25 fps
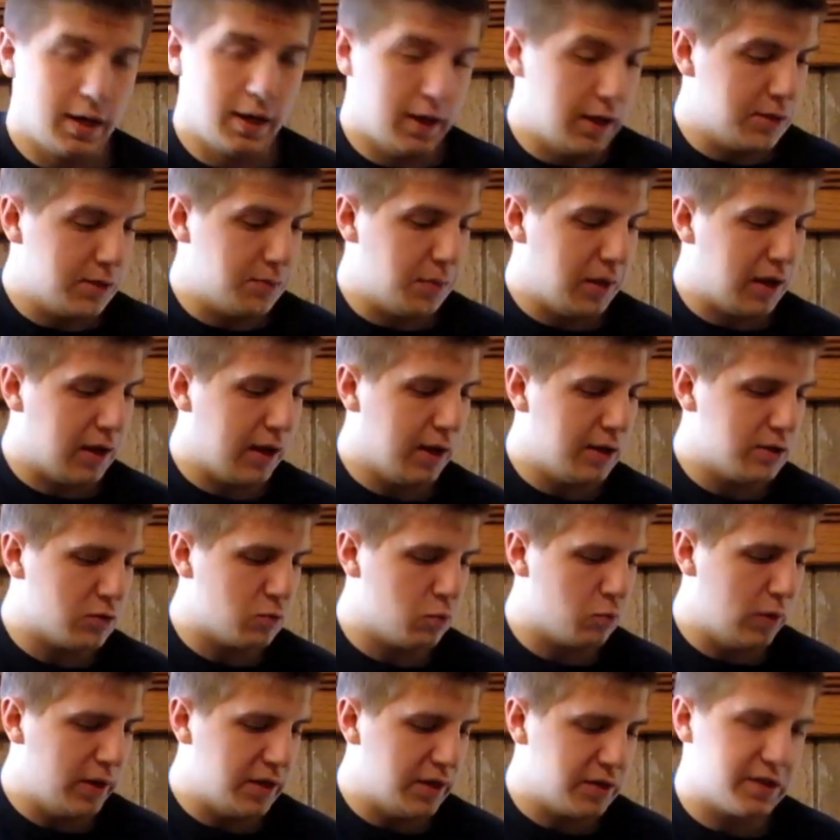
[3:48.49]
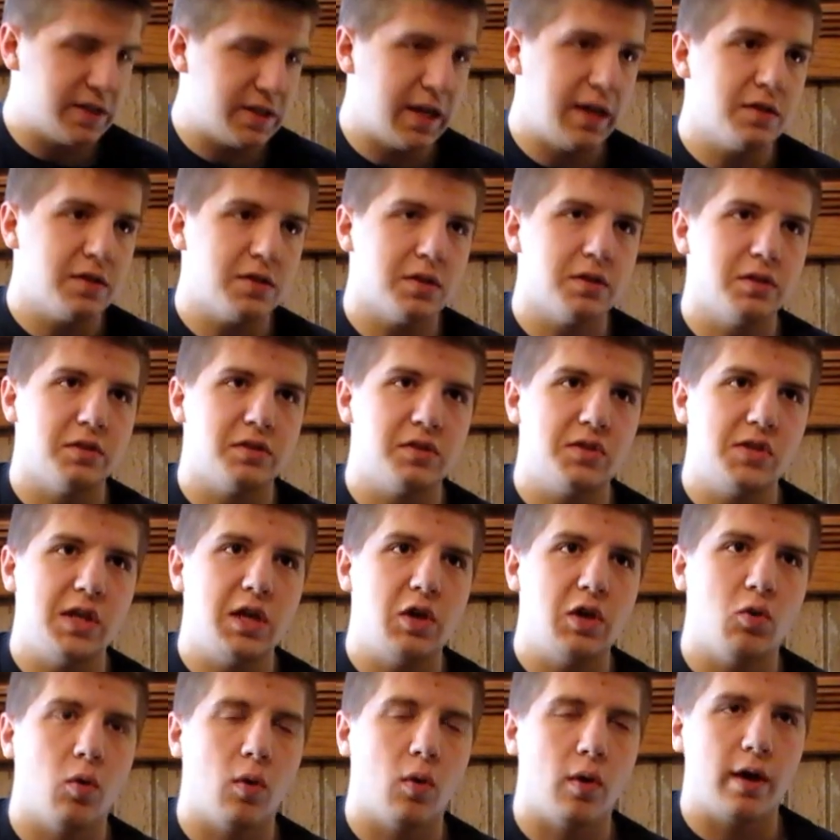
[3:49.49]
is because when it stays on the
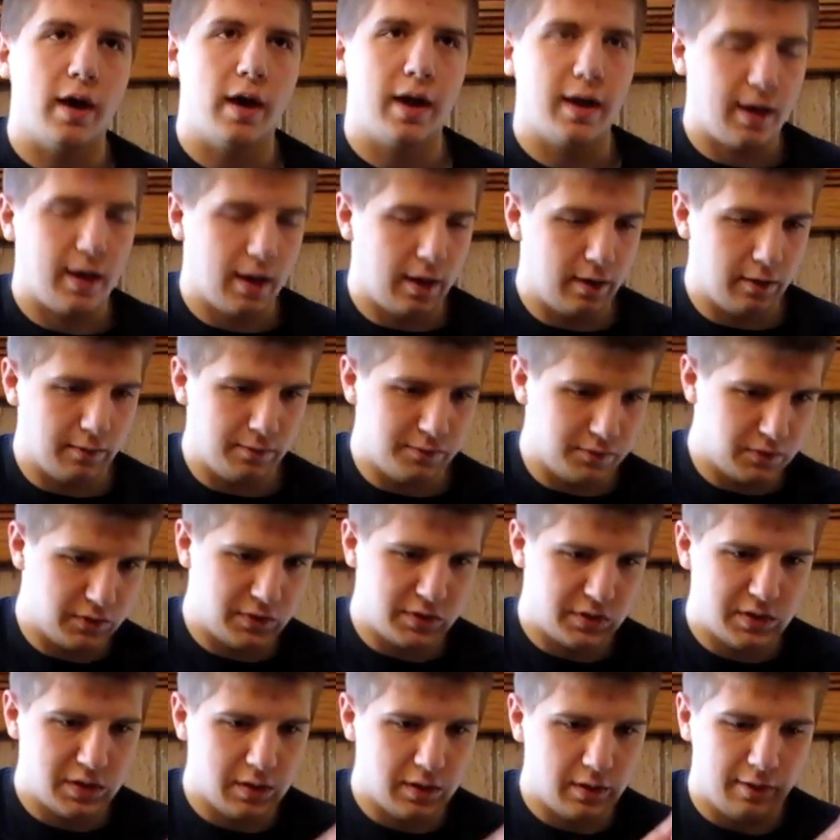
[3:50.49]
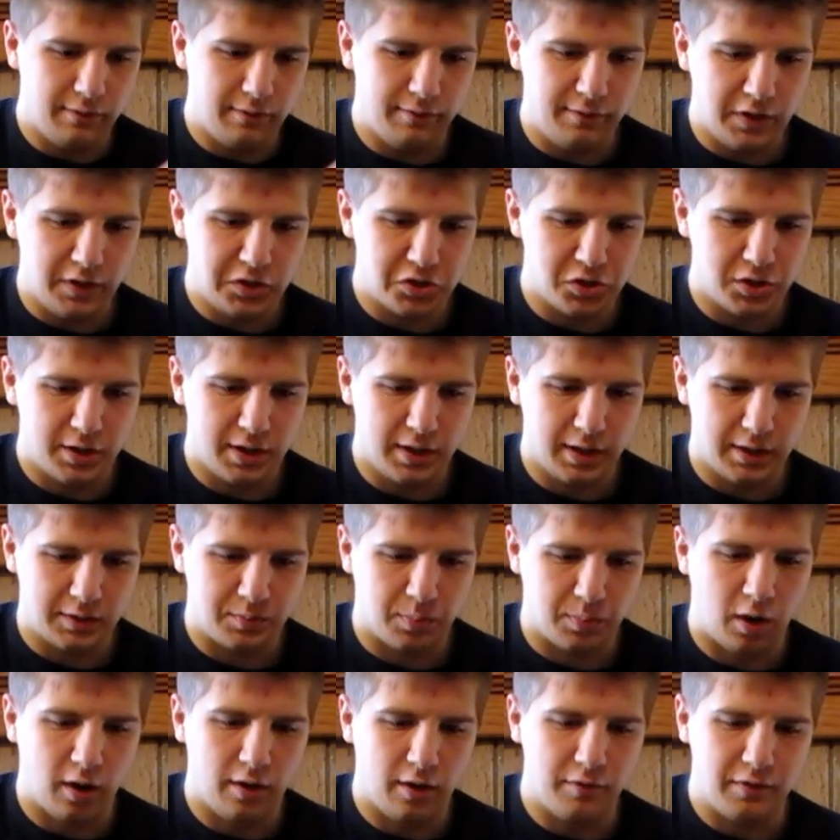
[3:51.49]
C chord, I kind of still envision it as
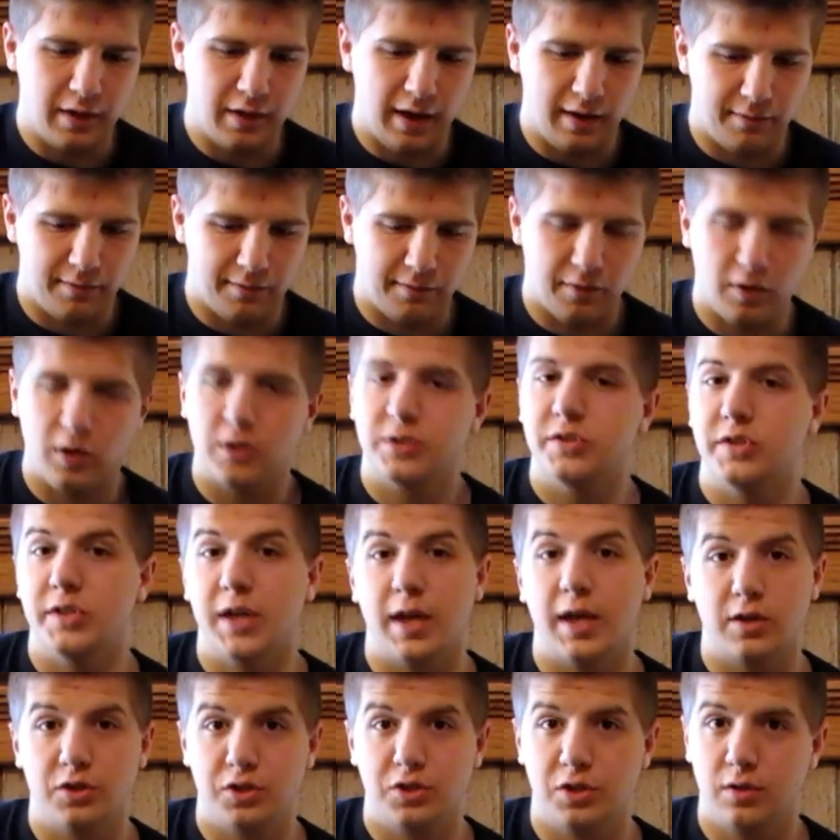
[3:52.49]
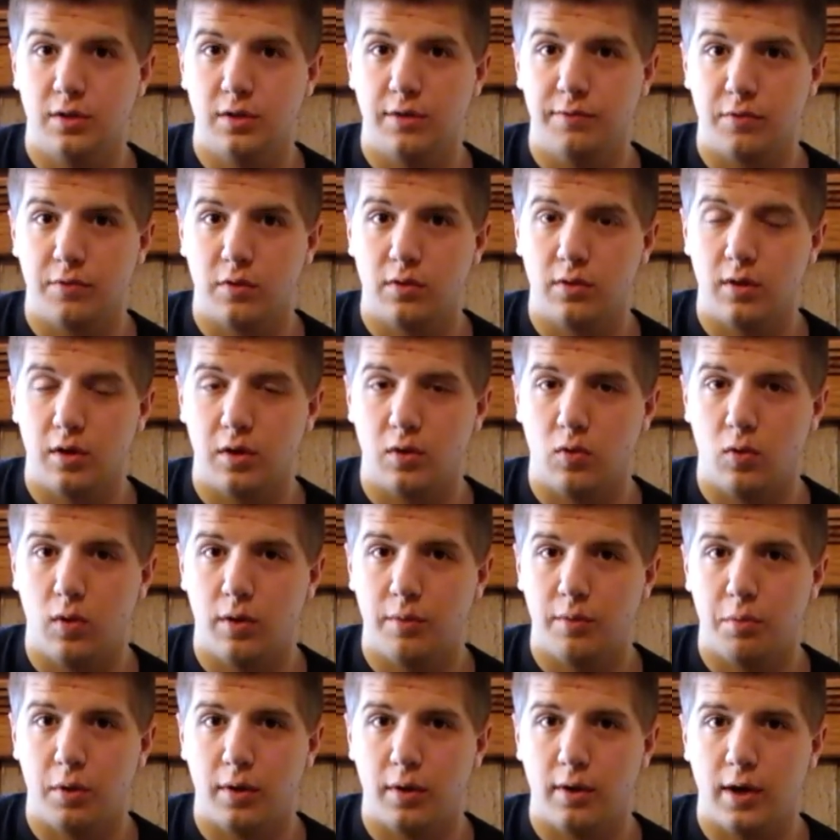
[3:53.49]
part of that first section of the
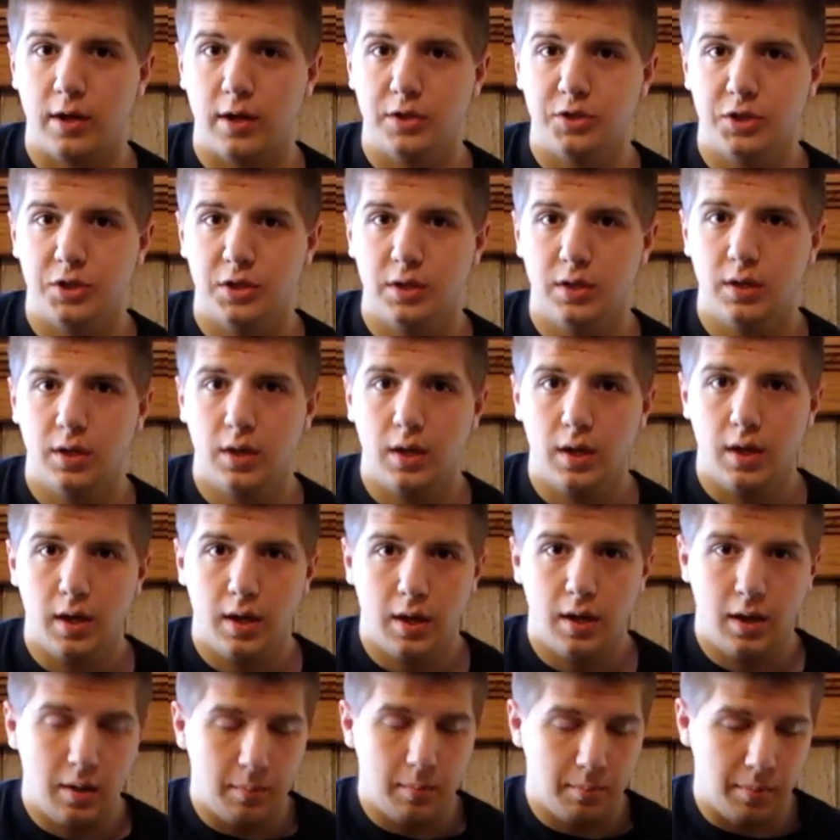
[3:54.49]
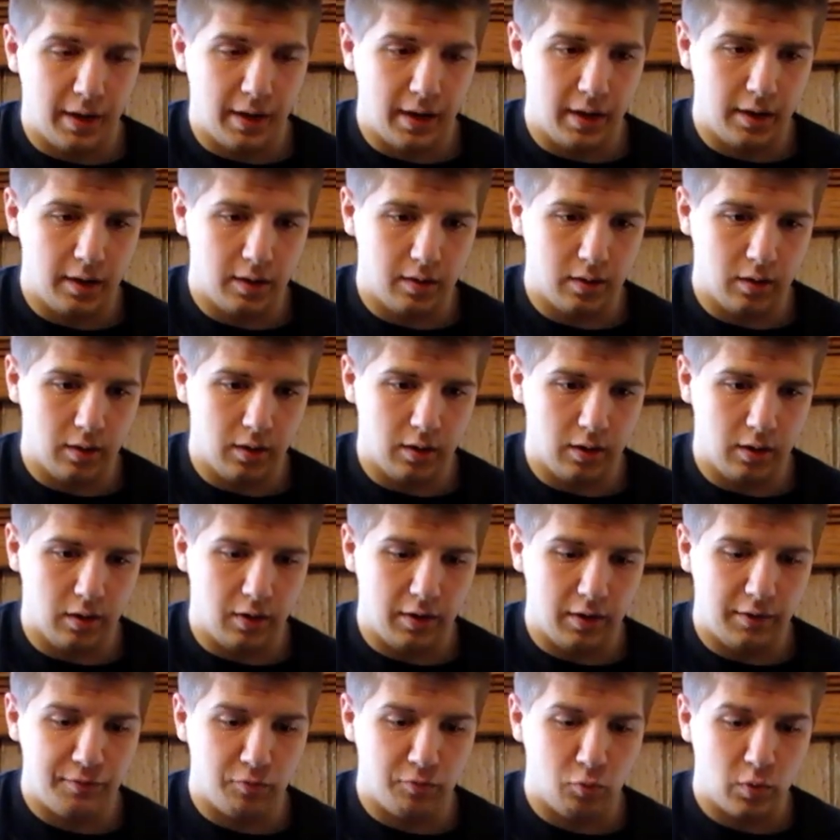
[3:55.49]
chord progression. But you know,
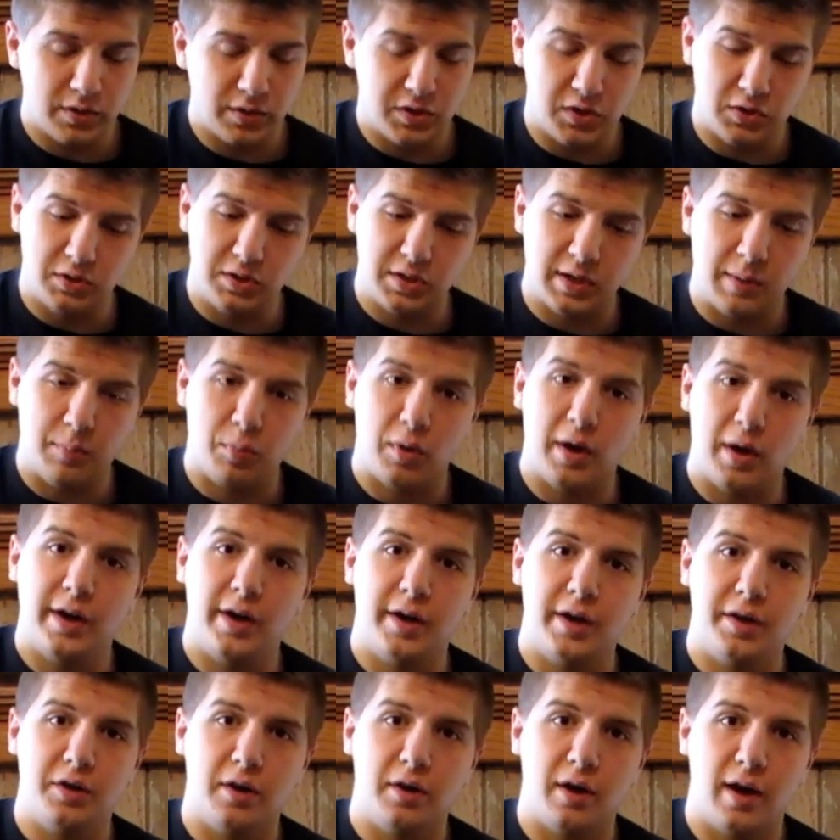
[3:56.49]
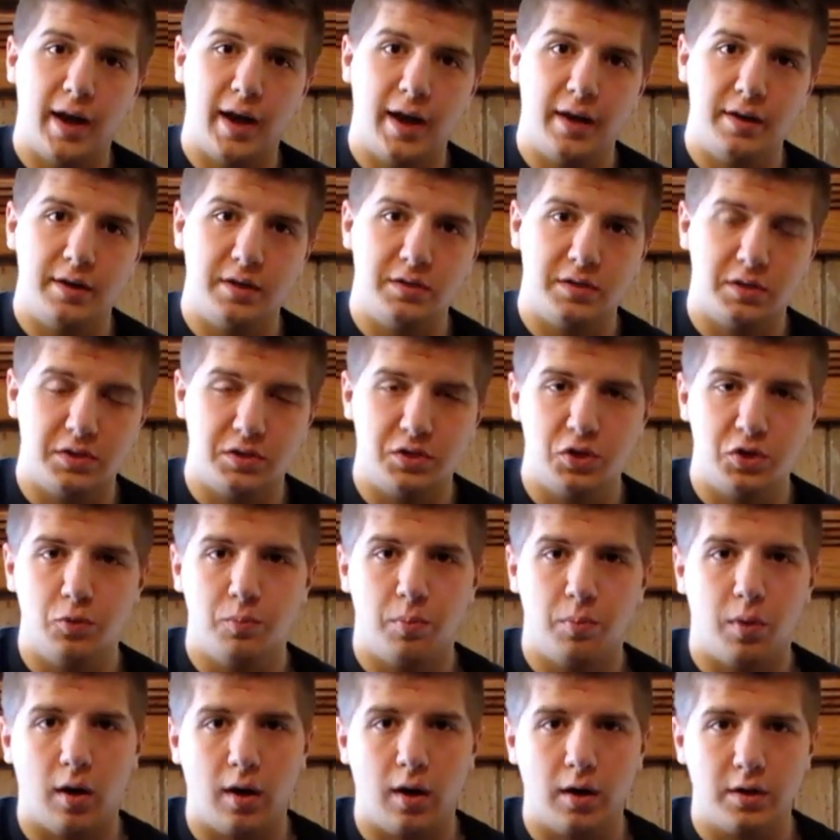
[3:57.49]
once you separate it in your head into 2
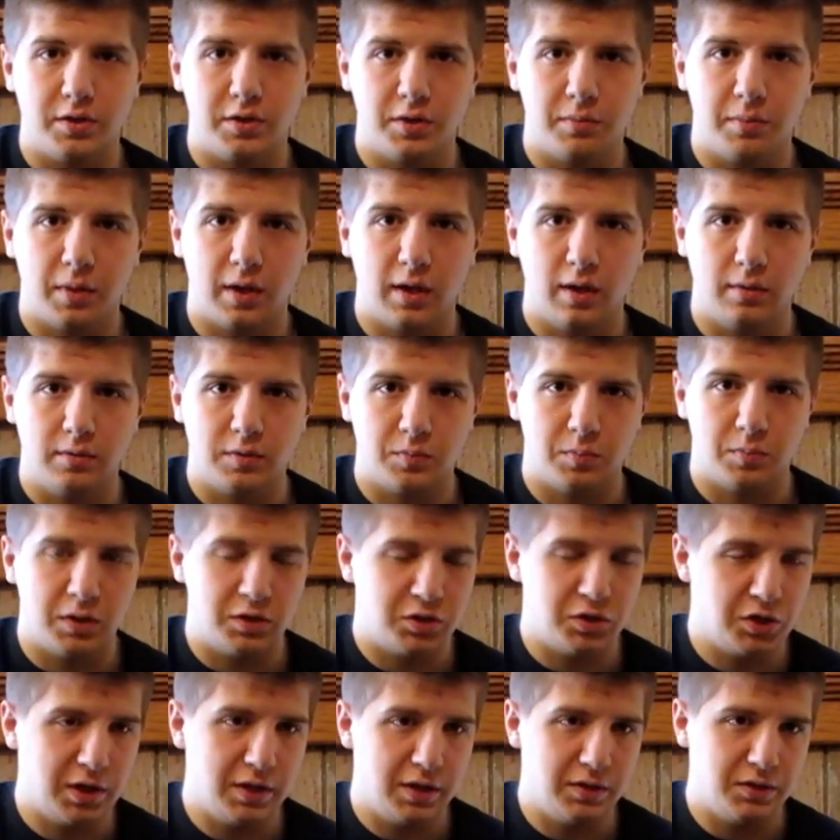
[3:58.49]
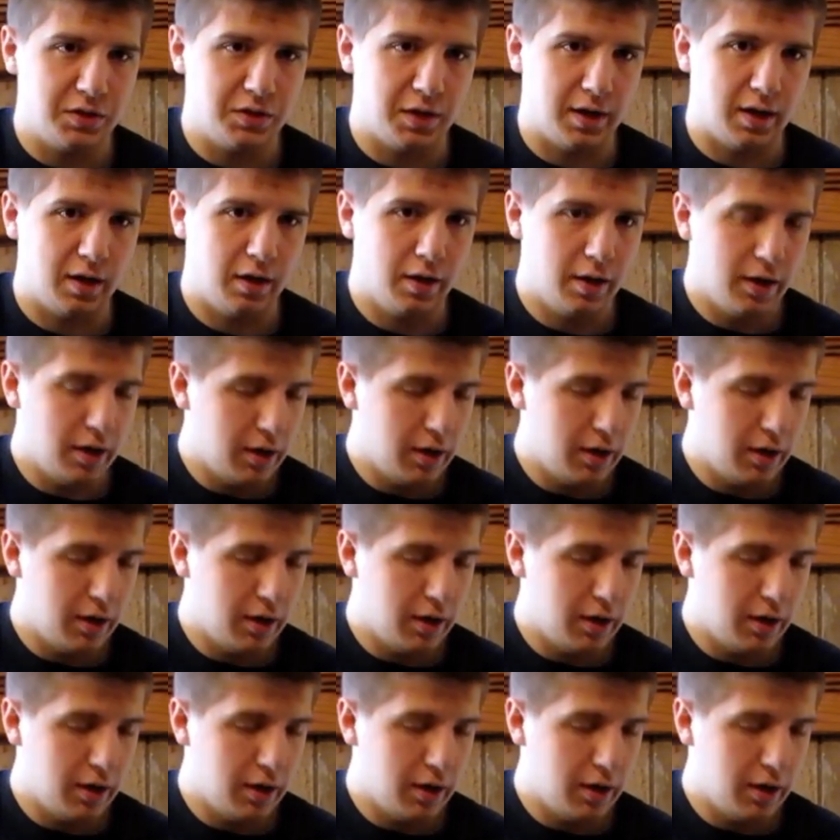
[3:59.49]
parts, it becomes much easier.